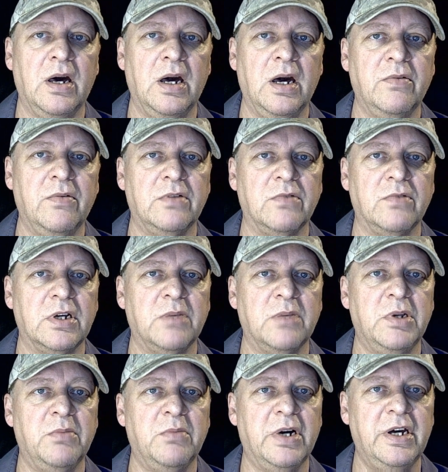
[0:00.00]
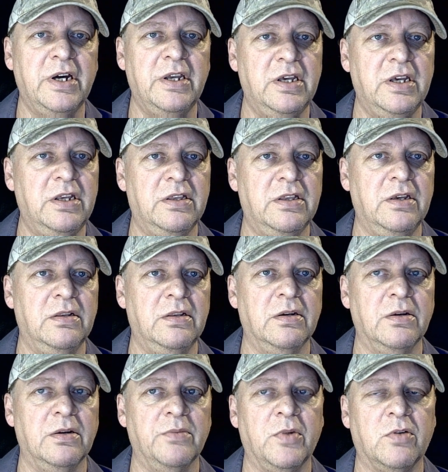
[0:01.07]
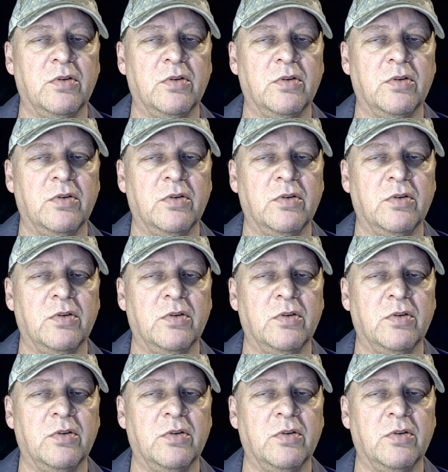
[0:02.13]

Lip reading: I wouldn't recommend buying anything there,